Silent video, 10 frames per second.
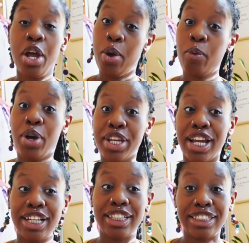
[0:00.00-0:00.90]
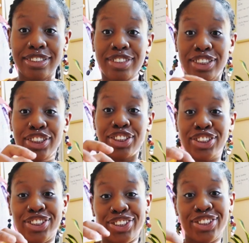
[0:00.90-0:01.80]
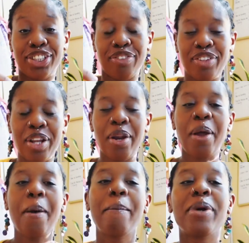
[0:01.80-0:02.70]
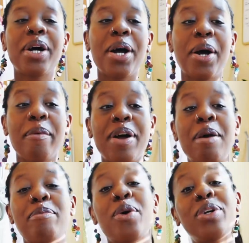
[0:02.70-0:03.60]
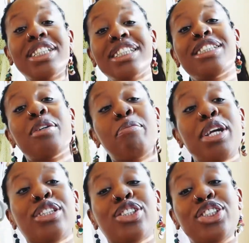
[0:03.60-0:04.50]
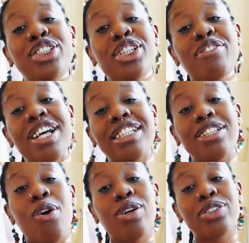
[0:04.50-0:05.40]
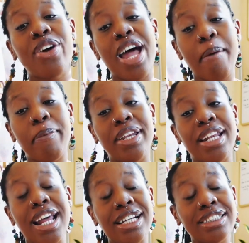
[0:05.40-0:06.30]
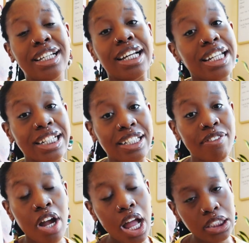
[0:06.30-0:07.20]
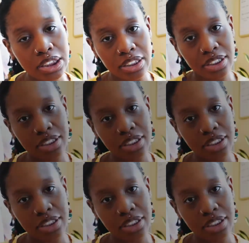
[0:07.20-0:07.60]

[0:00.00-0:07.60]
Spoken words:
Well, yeah, it is shifting, but I'm noticing some major shift that's also happening as a collective conscious.